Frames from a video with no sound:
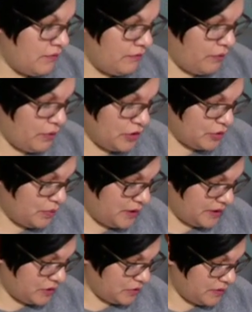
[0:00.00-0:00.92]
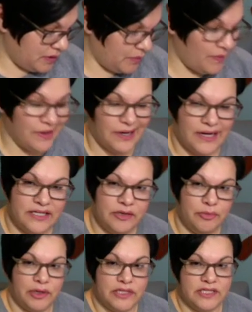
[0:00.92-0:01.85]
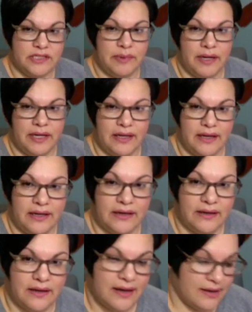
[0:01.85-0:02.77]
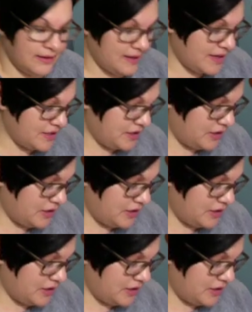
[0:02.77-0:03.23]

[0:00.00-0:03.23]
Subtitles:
for 2021. I didn't participate in last